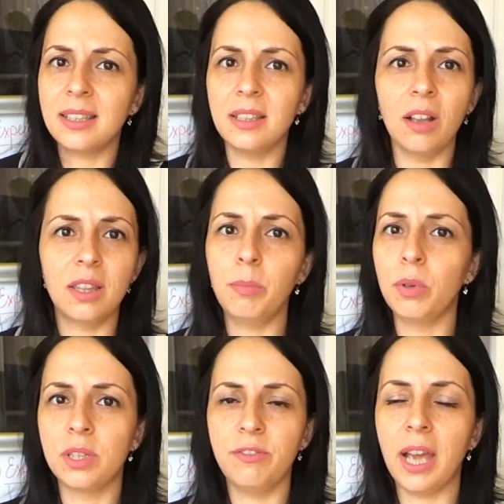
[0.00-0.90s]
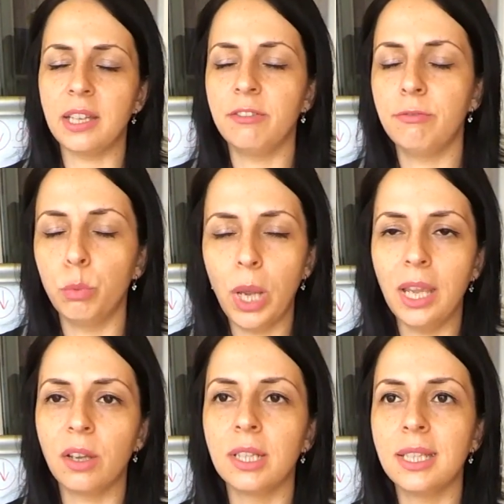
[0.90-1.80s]
it's not the most effective
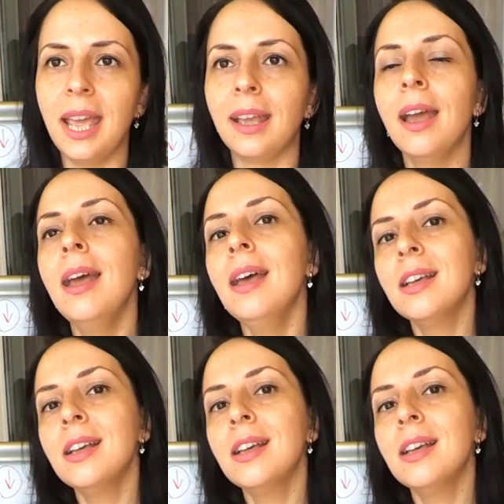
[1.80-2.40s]
way you can take.